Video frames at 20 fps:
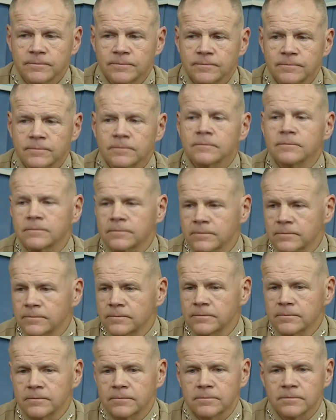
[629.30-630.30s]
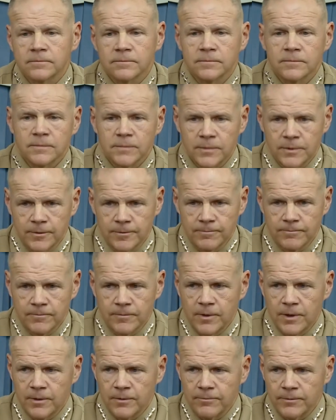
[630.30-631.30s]
General, two
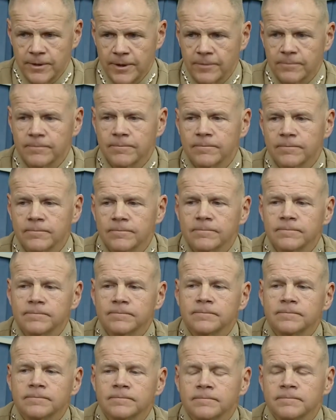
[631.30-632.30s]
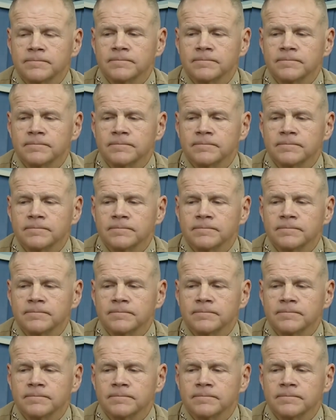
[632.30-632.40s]
questions real quickly. Yeah.